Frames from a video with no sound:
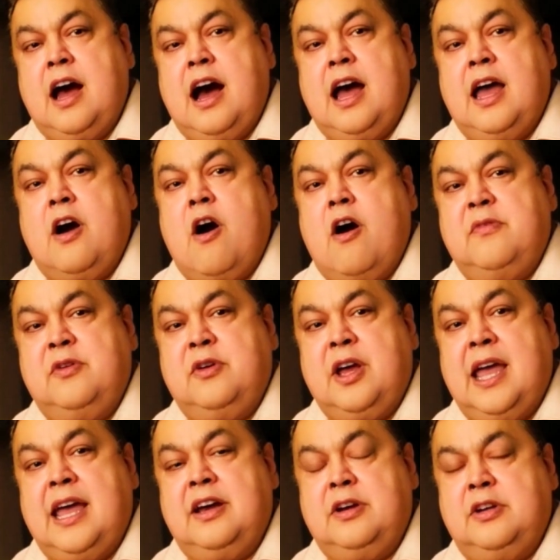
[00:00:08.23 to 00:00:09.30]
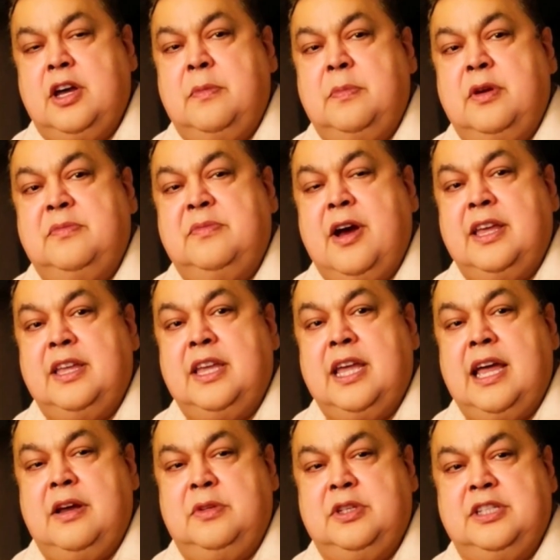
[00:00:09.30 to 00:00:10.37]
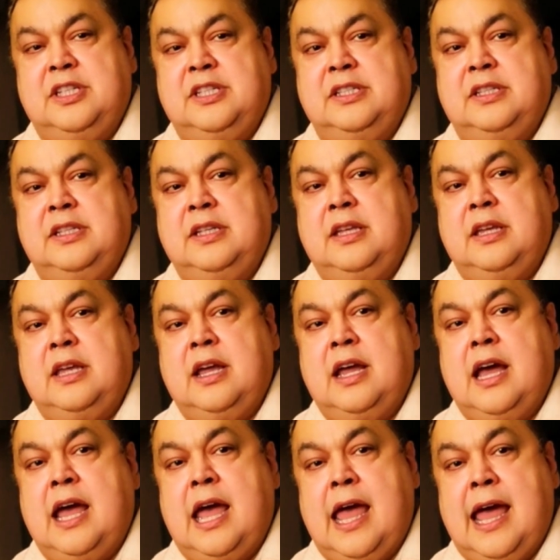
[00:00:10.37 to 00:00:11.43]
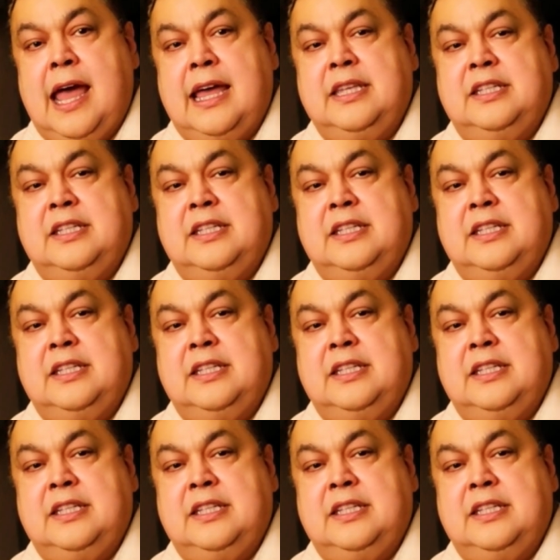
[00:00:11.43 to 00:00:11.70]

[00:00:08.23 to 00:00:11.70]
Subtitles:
I often had a trouble finding addresses, and